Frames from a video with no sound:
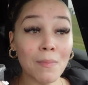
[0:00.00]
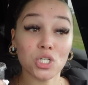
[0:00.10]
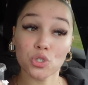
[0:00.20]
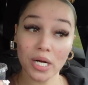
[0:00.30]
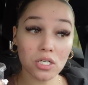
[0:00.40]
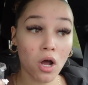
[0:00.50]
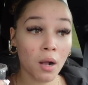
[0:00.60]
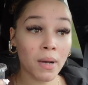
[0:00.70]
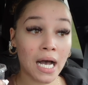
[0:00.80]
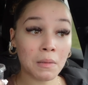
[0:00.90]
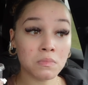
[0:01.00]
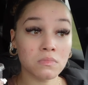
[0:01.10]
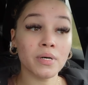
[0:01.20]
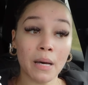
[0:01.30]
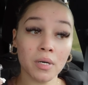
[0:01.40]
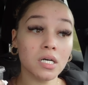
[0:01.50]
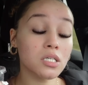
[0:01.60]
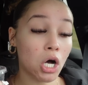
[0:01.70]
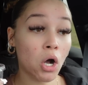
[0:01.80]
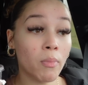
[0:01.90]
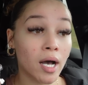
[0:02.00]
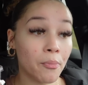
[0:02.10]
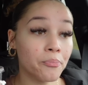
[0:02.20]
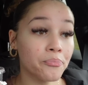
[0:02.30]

I'm a strict dog mom, but I'm a good dog mom.